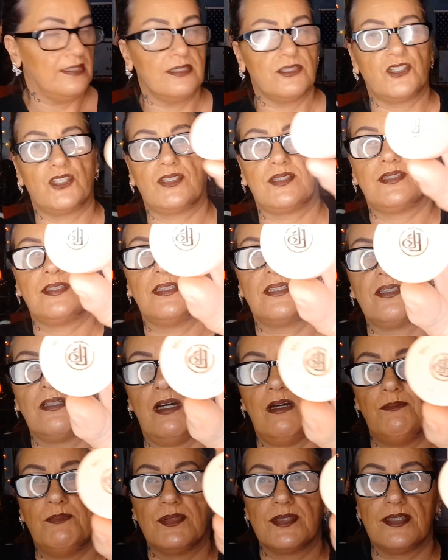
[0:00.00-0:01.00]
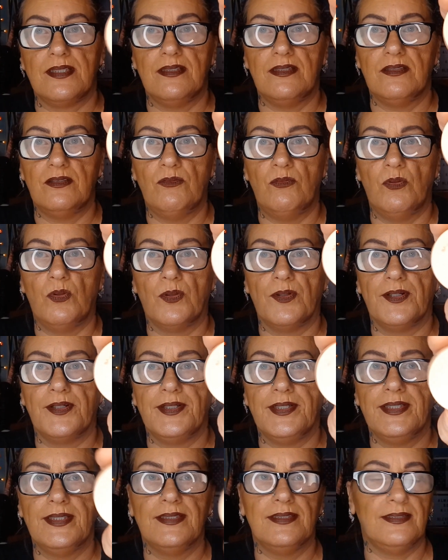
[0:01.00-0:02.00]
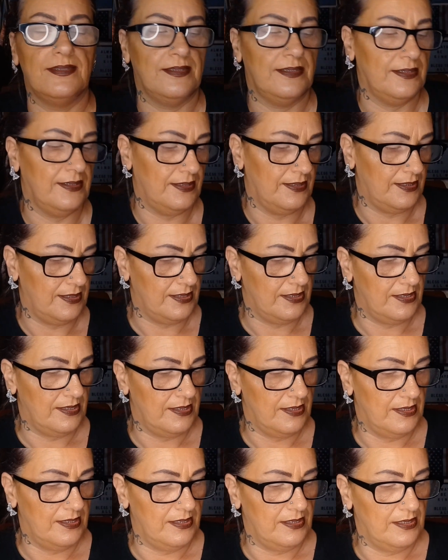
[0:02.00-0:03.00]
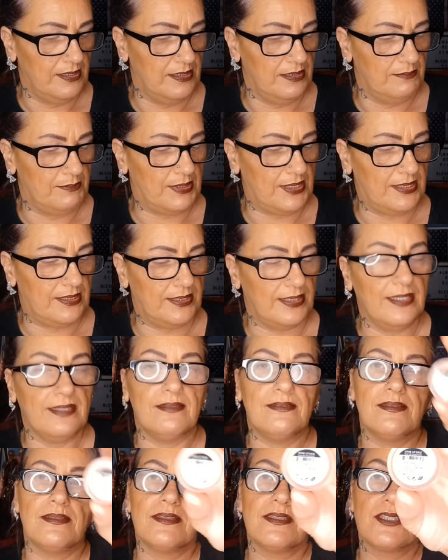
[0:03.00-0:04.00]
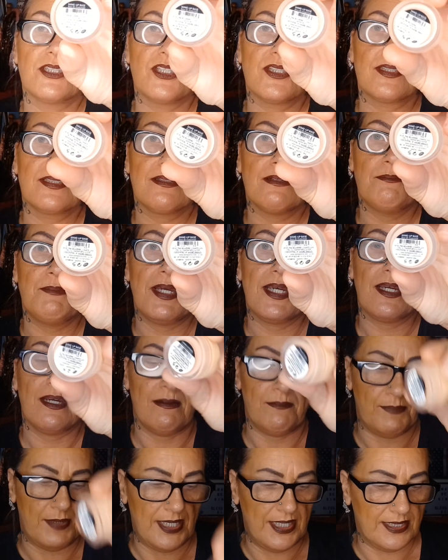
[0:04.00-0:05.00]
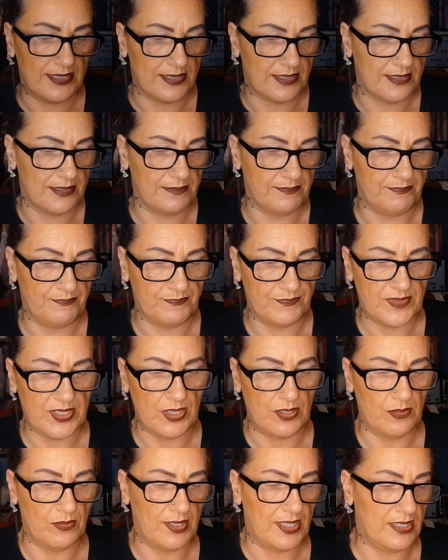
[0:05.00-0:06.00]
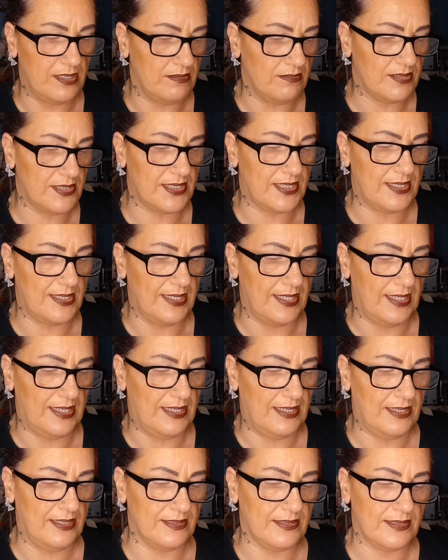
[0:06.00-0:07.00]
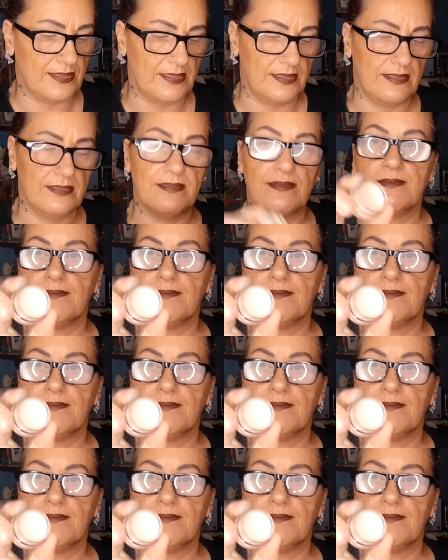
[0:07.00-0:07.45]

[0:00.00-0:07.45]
It's just the top is a little worn, but yeah, it's just makeup base. So I used that.